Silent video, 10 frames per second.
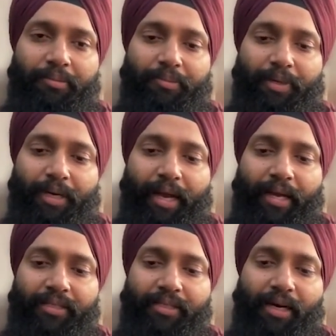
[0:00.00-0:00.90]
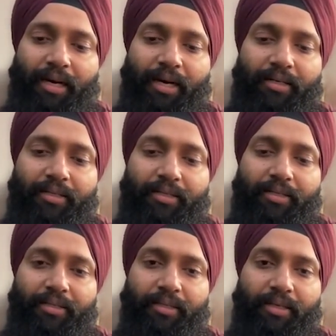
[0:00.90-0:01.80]
X
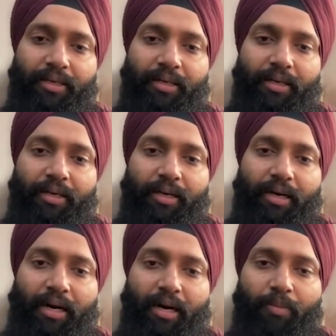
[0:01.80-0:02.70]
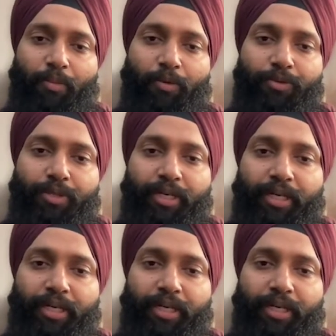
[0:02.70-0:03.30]
cars are mostly